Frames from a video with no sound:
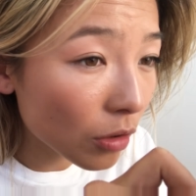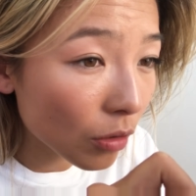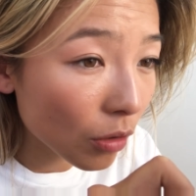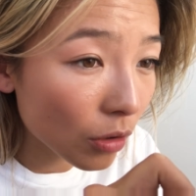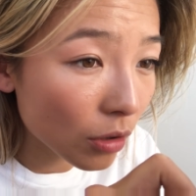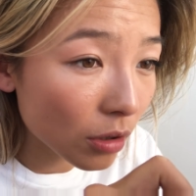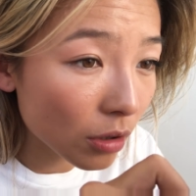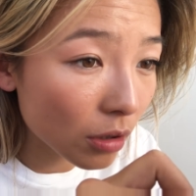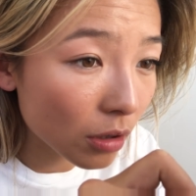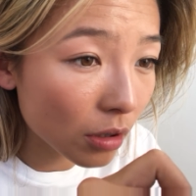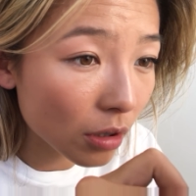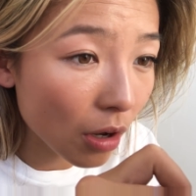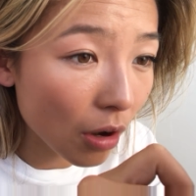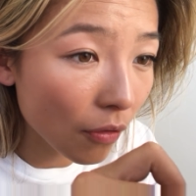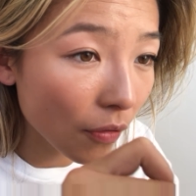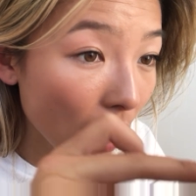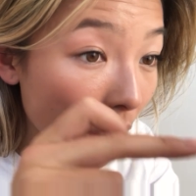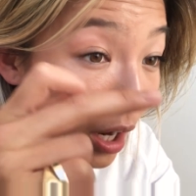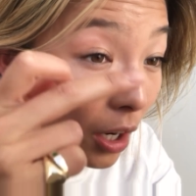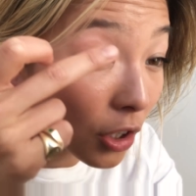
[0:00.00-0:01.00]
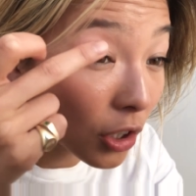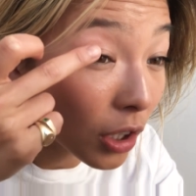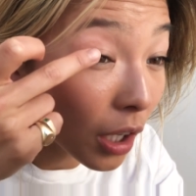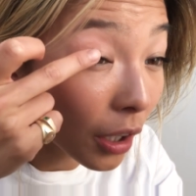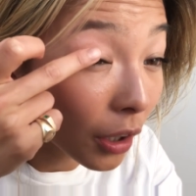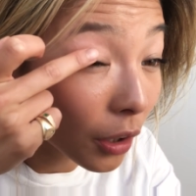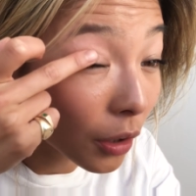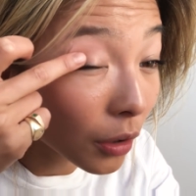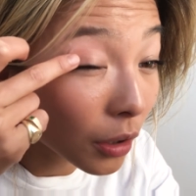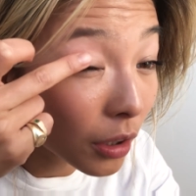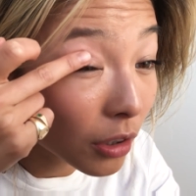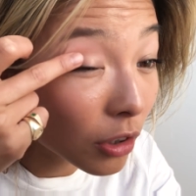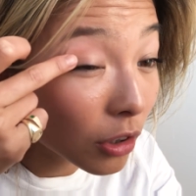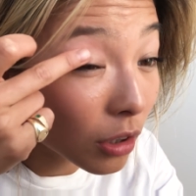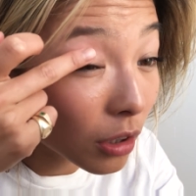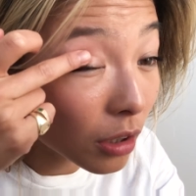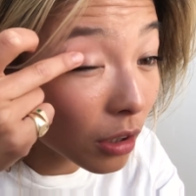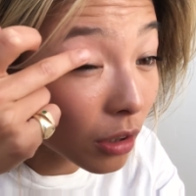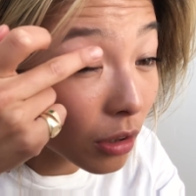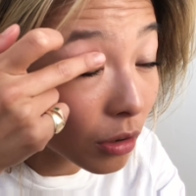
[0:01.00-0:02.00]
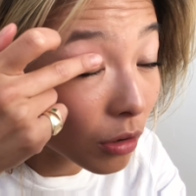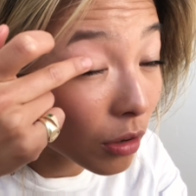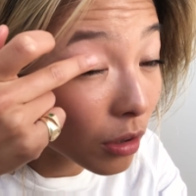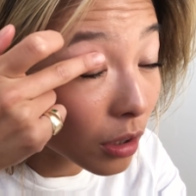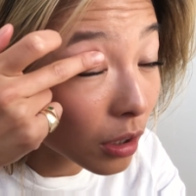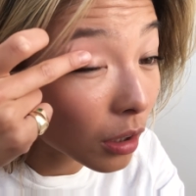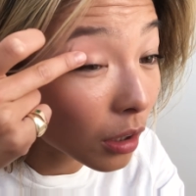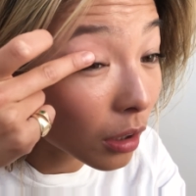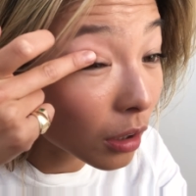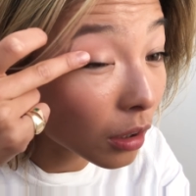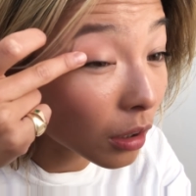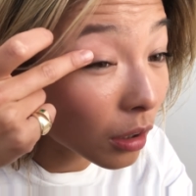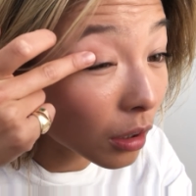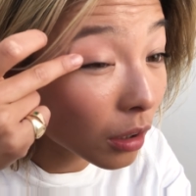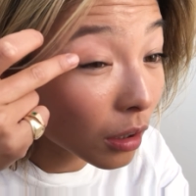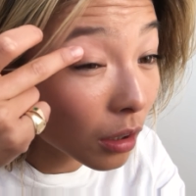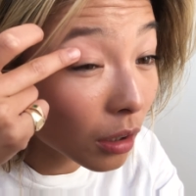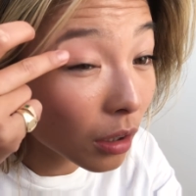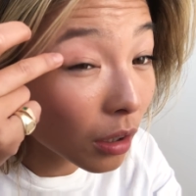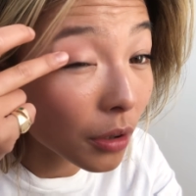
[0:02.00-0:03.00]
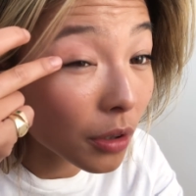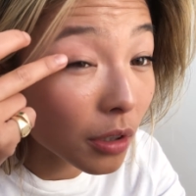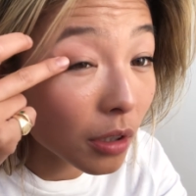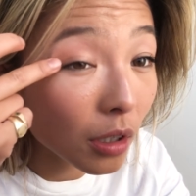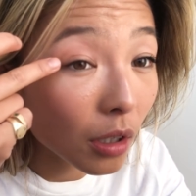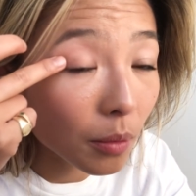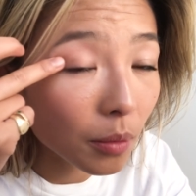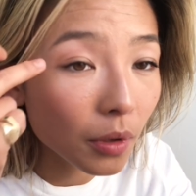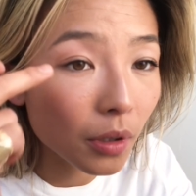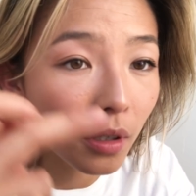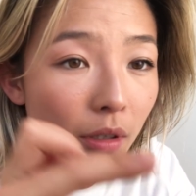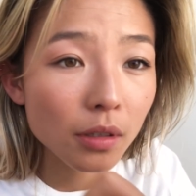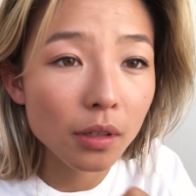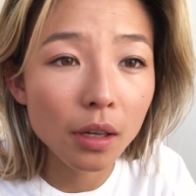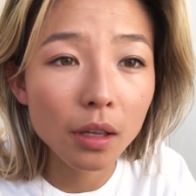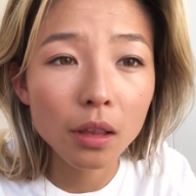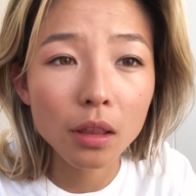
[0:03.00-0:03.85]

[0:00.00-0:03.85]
sources of eyeshadow is just using bronzer, because I